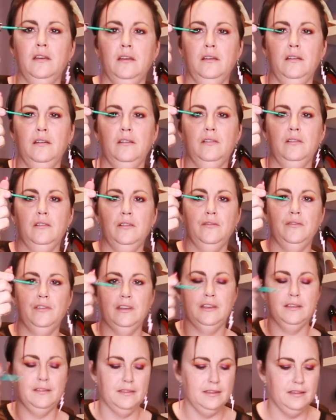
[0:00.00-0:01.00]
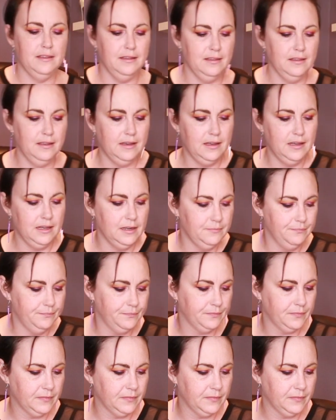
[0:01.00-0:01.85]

I don't know if you can see that,